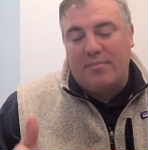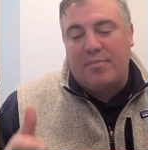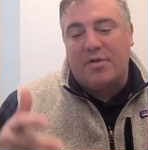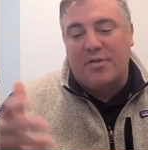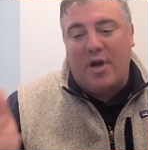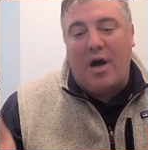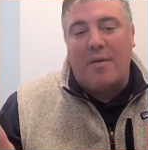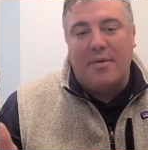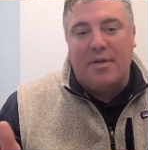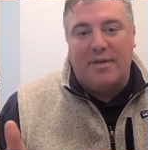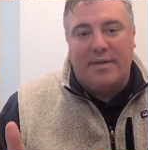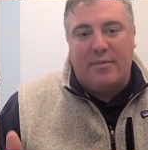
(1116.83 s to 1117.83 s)

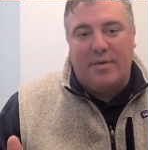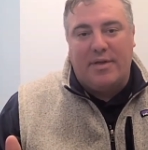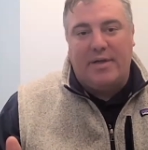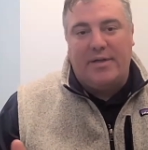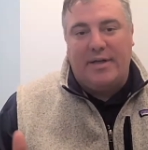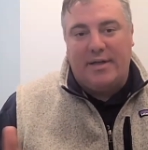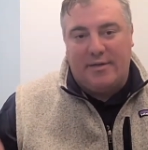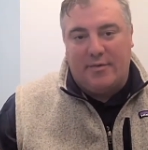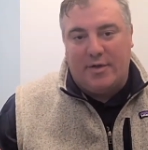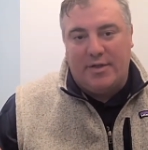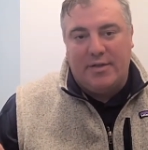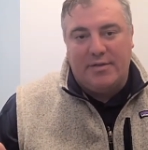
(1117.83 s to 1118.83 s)
predominantly when they need
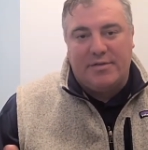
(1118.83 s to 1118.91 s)
one.